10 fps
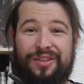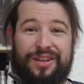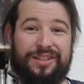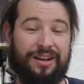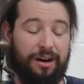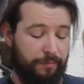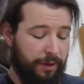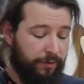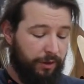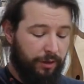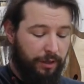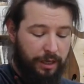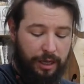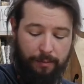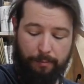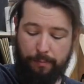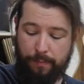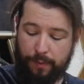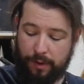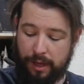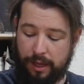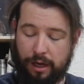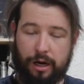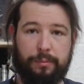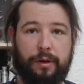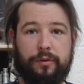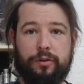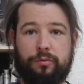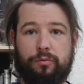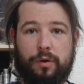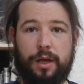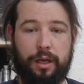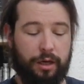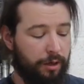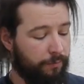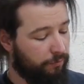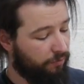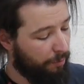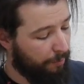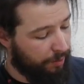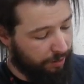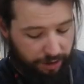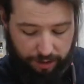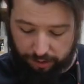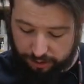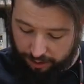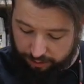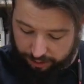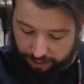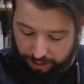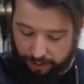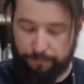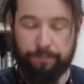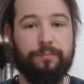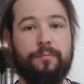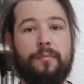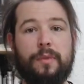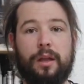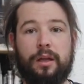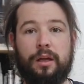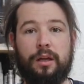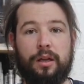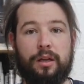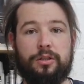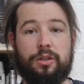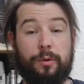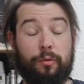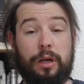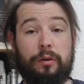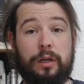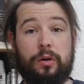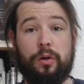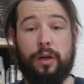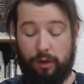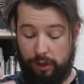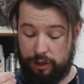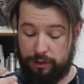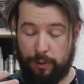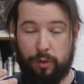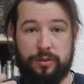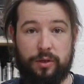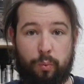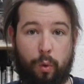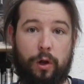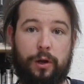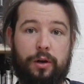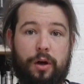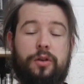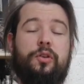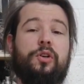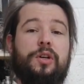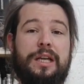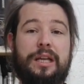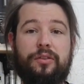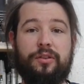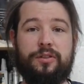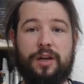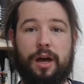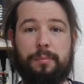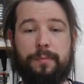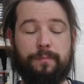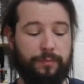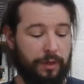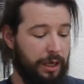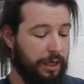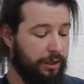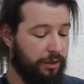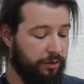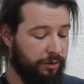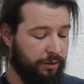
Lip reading: this arm bevel, a big arm bevel right here, from about here down to here. It's going to be really, really cool. I'm going to expose the walnut underneath the top, and